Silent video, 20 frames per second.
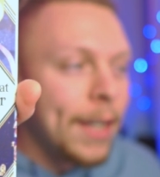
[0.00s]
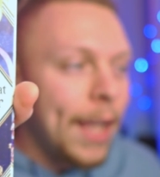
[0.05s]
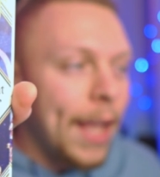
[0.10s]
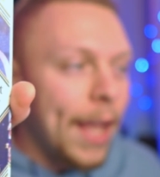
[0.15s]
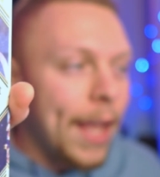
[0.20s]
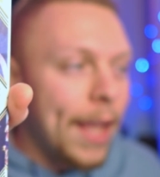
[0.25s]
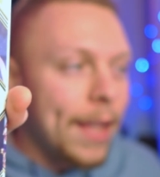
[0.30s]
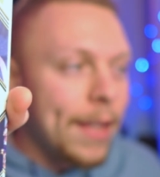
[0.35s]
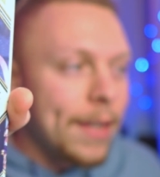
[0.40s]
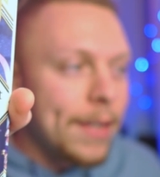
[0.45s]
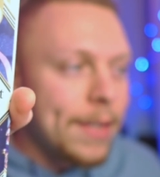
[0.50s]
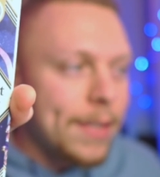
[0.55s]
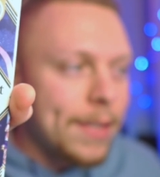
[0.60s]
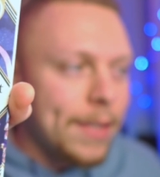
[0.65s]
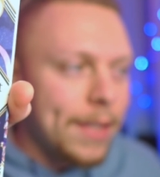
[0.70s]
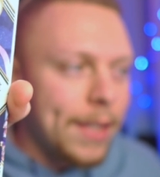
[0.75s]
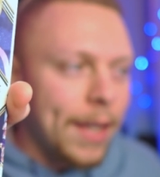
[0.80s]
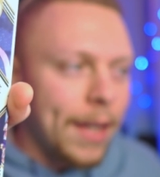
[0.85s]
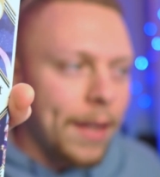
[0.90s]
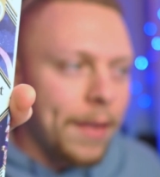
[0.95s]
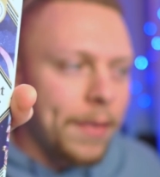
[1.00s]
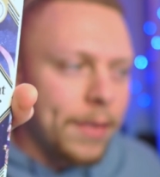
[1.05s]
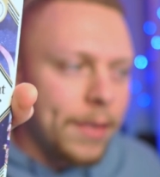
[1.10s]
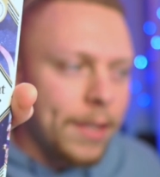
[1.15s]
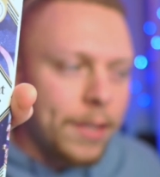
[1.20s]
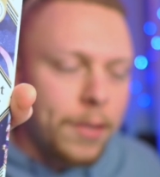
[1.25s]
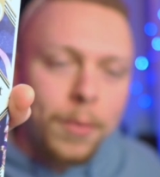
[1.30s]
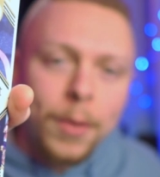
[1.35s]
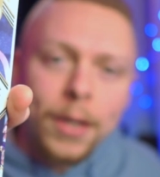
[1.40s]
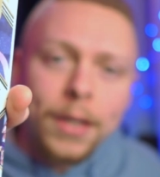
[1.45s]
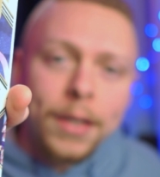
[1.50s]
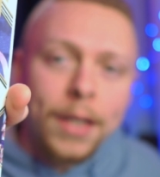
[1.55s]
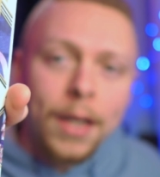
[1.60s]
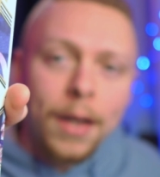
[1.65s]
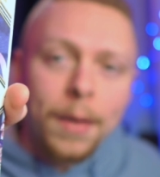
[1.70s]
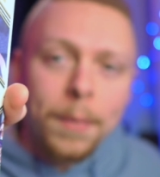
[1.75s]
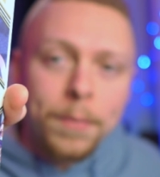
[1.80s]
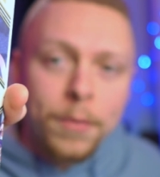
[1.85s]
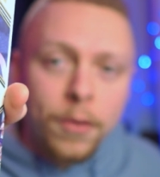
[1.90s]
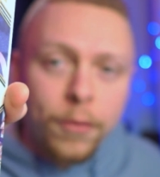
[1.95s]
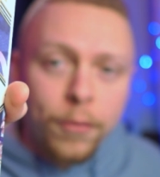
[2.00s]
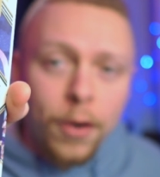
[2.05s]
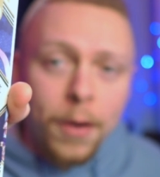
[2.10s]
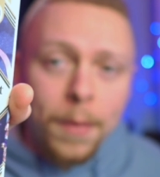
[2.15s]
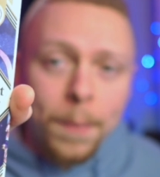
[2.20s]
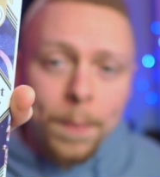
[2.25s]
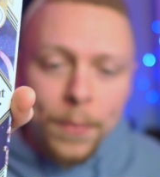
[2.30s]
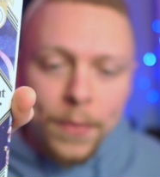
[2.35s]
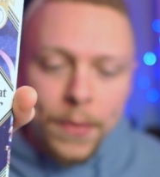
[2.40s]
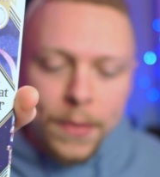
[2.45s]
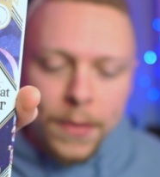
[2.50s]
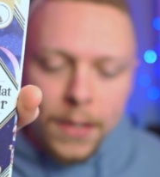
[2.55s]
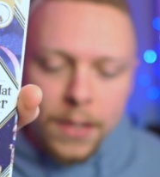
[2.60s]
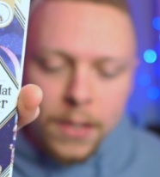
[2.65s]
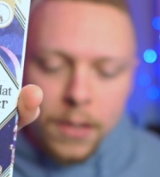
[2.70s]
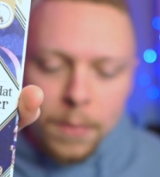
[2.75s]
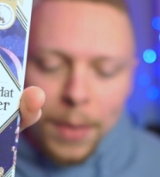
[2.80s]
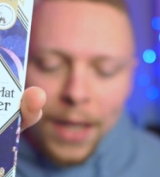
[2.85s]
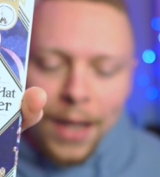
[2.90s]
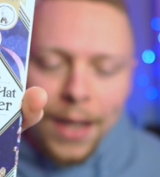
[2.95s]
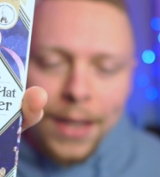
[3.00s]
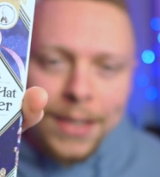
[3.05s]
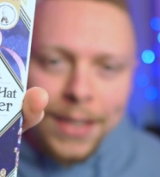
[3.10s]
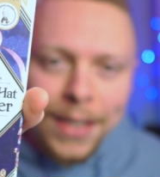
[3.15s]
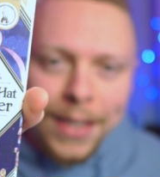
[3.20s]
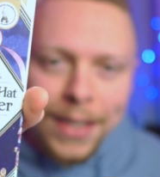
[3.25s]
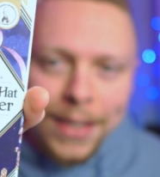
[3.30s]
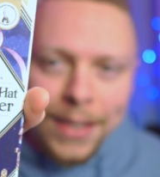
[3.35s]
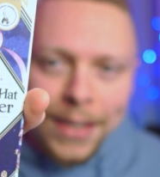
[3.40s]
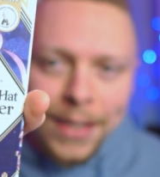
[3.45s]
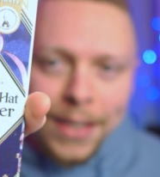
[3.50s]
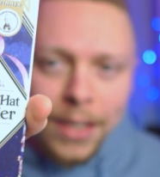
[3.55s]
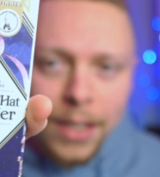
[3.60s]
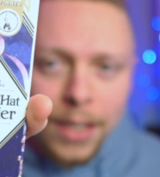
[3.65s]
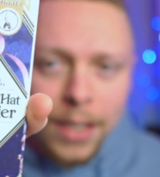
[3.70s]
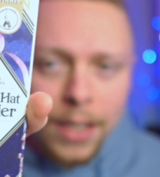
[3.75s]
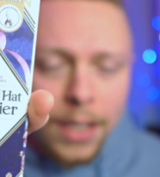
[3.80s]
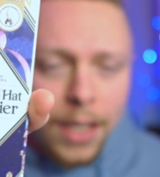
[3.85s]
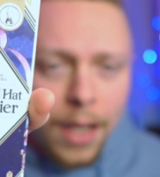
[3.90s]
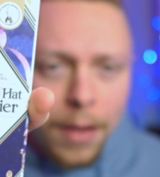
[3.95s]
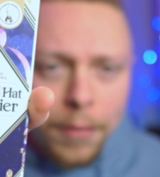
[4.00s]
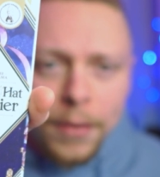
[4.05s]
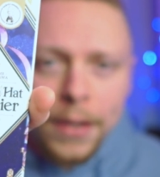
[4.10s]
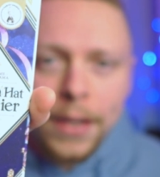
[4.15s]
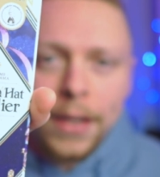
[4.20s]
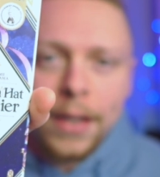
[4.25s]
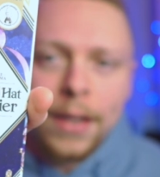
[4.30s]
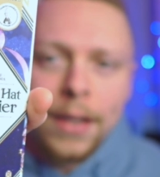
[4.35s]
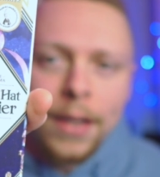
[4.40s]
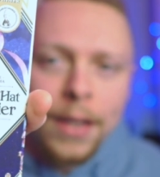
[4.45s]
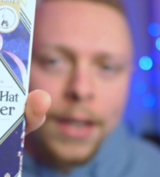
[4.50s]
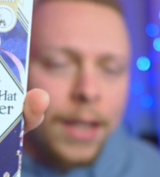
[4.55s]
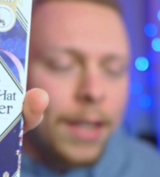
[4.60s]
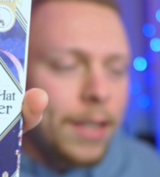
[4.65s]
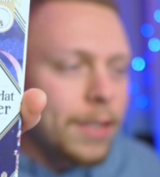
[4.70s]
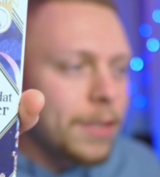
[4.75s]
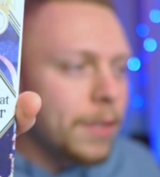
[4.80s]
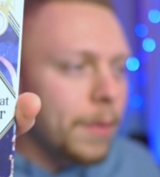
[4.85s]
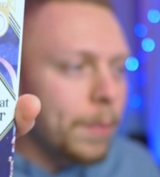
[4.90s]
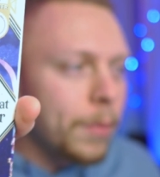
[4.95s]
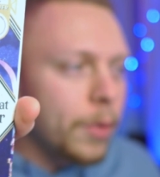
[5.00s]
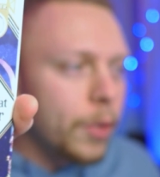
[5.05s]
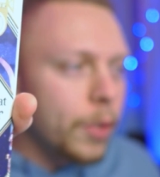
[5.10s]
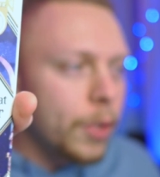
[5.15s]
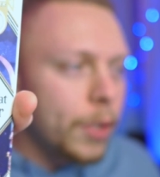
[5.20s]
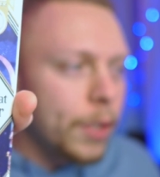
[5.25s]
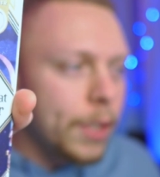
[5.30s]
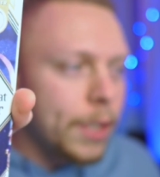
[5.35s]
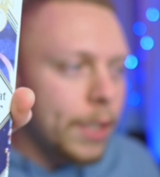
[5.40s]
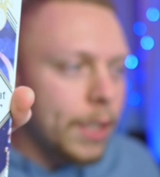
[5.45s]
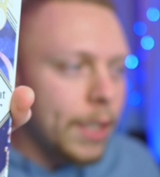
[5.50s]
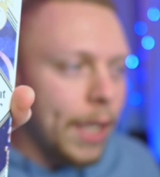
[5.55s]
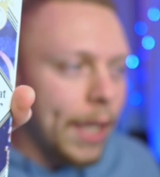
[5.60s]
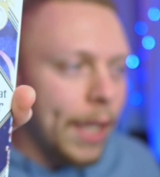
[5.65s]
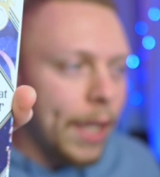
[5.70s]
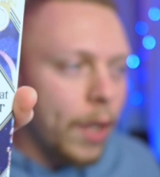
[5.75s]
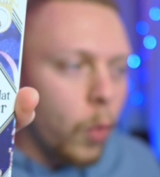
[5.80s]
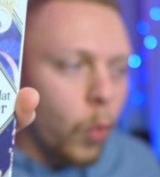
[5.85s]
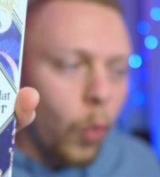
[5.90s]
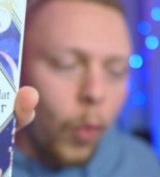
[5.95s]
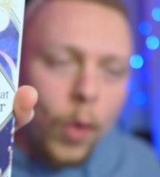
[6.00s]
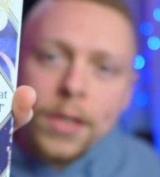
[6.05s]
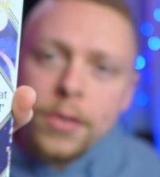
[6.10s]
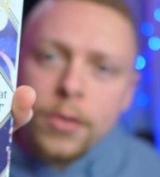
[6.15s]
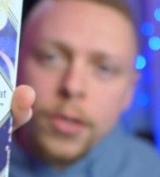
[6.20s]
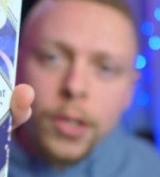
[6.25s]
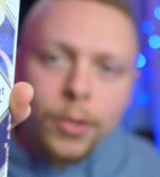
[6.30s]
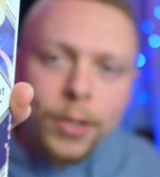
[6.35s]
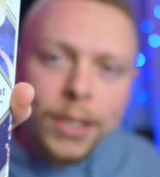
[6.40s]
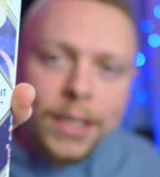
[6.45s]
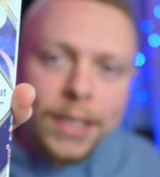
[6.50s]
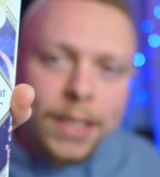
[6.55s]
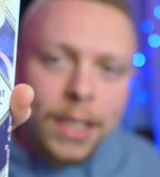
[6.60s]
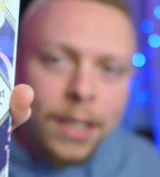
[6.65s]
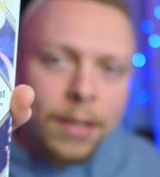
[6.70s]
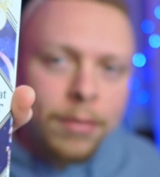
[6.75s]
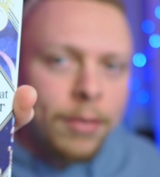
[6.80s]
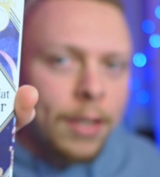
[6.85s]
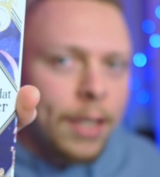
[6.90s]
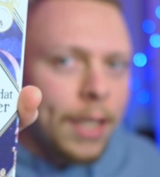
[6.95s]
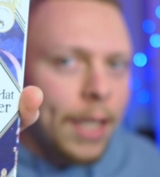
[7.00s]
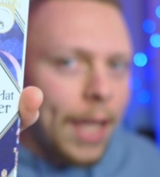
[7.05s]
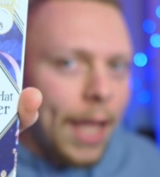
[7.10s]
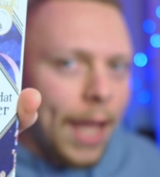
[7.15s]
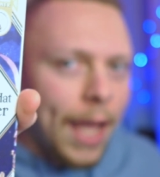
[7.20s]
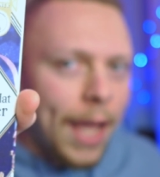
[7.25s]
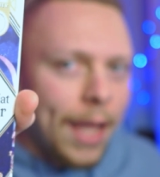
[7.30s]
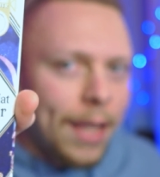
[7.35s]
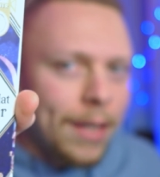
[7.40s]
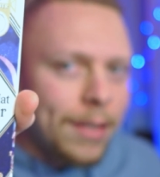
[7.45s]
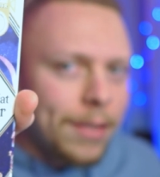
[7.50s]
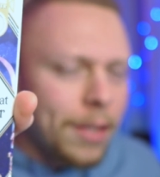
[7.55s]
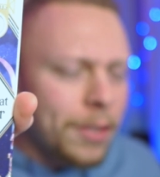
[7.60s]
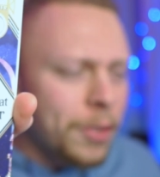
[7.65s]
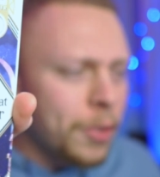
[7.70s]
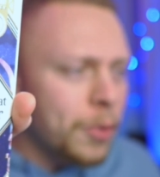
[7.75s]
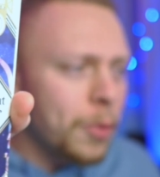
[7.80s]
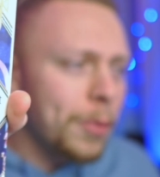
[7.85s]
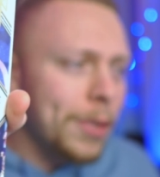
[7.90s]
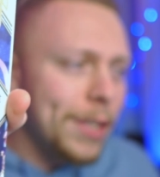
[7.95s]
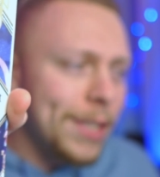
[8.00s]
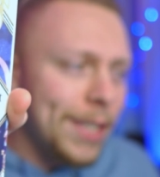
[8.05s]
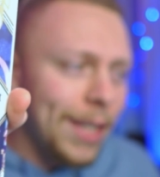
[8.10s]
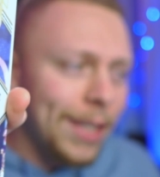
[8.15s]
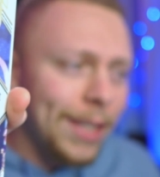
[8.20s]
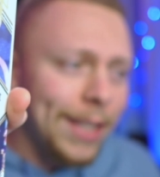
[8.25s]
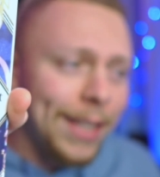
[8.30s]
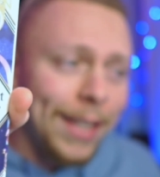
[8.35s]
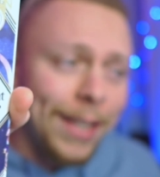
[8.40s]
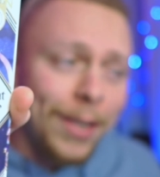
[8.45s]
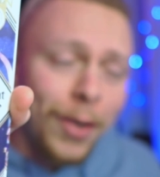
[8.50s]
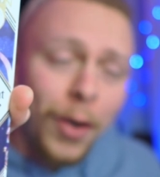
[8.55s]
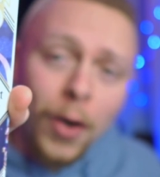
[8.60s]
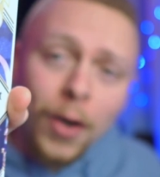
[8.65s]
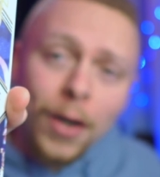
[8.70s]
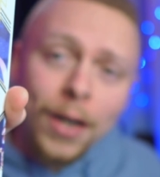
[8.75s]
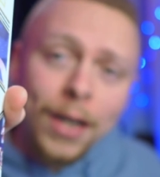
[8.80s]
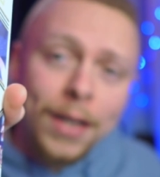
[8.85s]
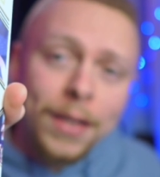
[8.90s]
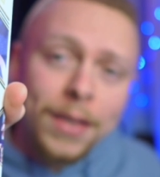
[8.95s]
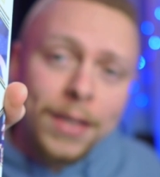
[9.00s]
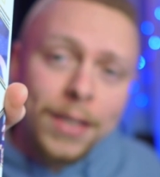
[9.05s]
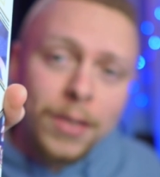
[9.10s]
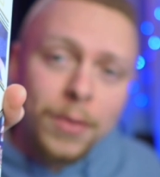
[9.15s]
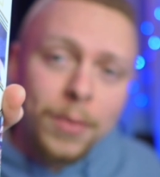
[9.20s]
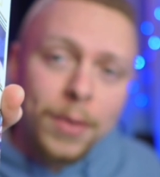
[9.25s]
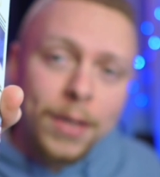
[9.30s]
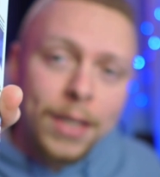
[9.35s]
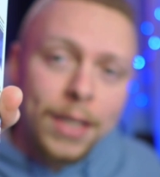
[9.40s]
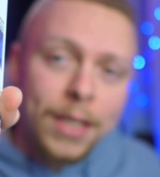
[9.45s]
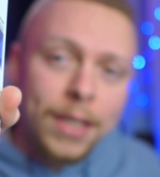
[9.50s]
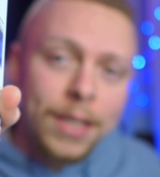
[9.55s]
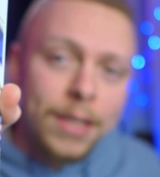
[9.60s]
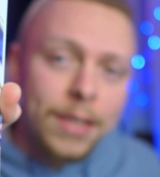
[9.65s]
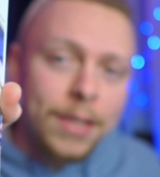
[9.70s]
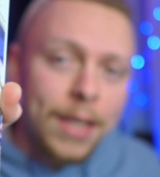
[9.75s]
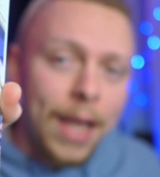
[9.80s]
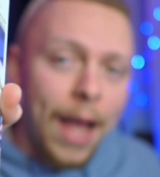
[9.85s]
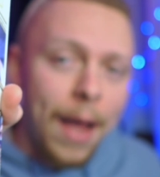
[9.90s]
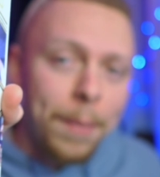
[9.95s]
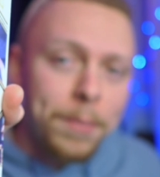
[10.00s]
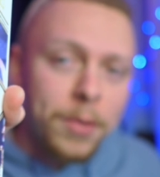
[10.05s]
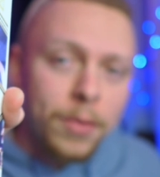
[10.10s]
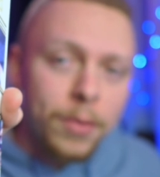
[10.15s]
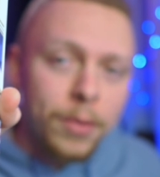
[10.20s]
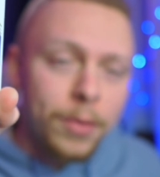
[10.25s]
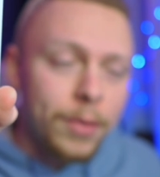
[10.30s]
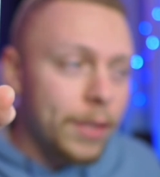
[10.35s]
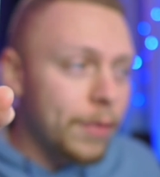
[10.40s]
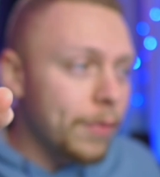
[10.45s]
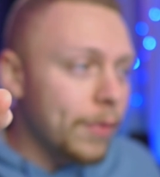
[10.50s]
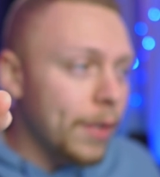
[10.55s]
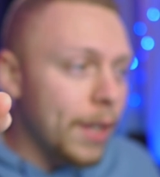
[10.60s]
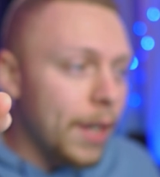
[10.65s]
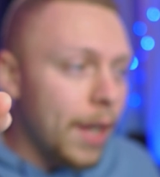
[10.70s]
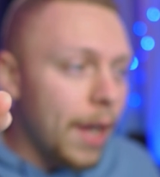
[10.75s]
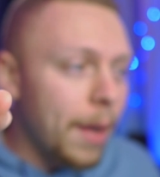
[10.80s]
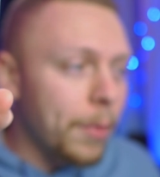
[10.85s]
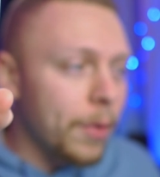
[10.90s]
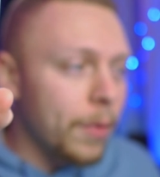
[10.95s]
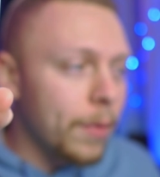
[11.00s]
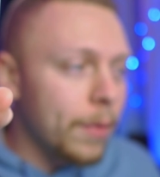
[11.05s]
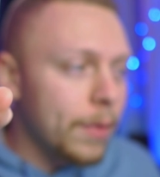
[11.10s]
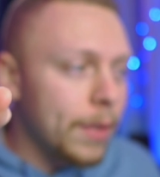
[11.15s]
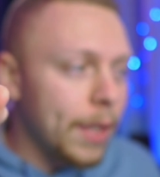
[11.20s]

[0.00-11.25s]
And yeah, this one comes from the spot in loving some good like wizardry stuff, and the storytelling and art in this one is absolutely phenomenal.